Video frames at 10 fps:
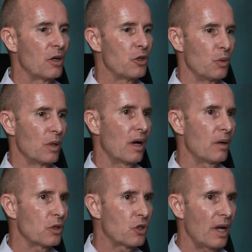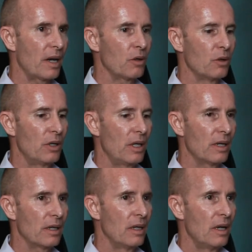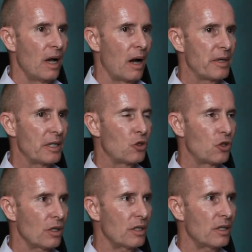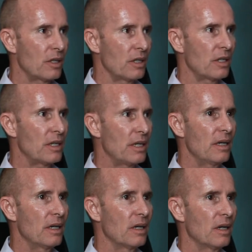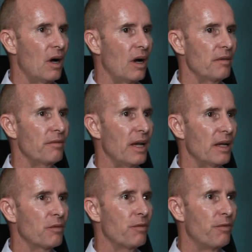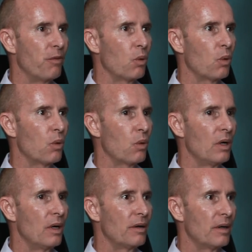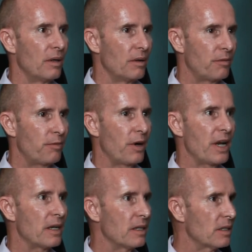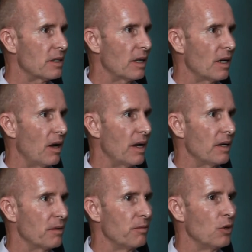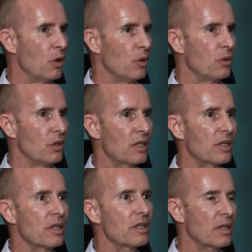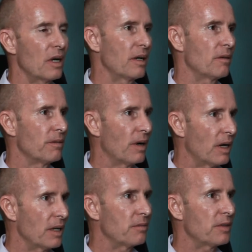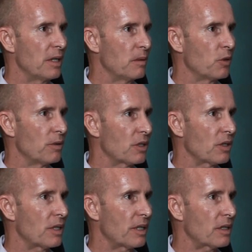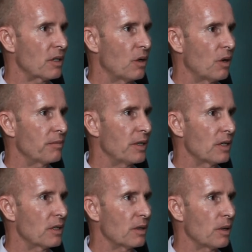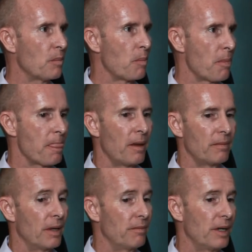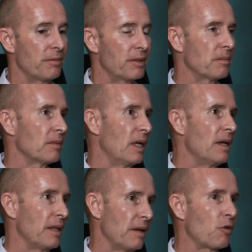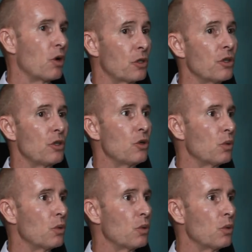You and I were chatting earlier. I mean, just this year, I've had 4 friends that I have known since I arrived in Mauritius 6.5 years ago. They've left and they've gone to the